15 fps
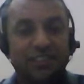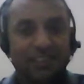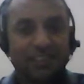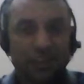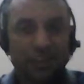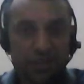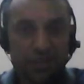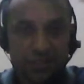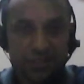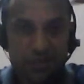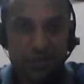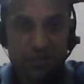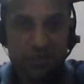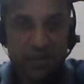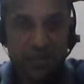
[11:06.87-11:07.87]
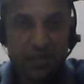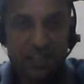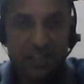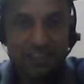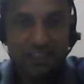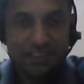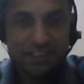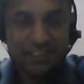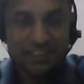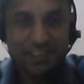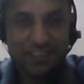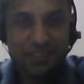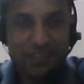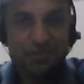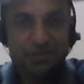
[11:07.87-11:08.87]
Coordination of head,
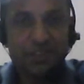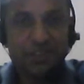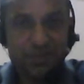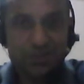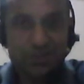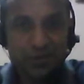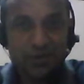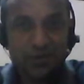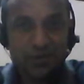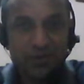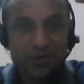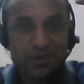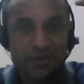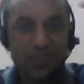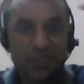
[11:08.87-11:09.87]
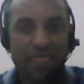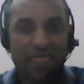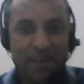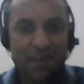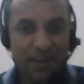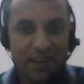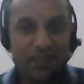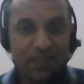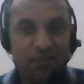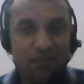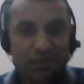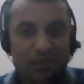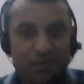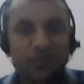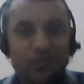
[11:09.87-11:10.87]
I mean neuro and
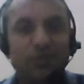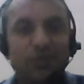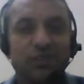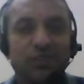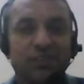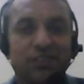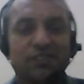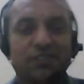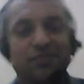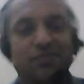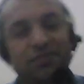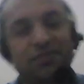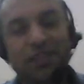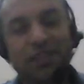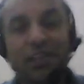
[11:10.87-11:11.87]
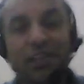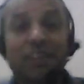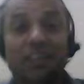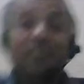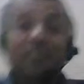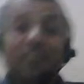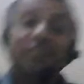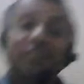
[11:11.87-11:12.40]
muscular system. This